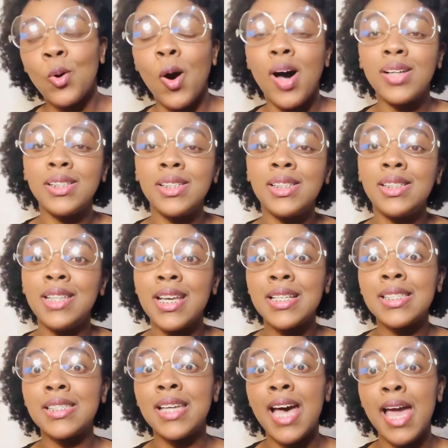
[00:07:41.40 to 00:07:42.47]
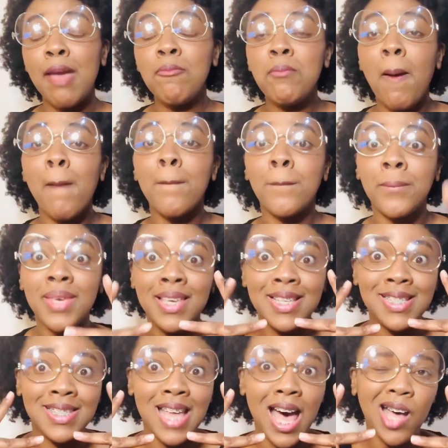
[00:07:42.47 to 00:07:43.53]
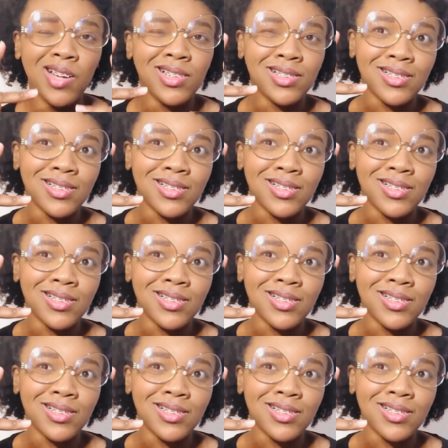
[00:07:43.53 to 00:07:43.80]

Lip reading: until next time, peace out.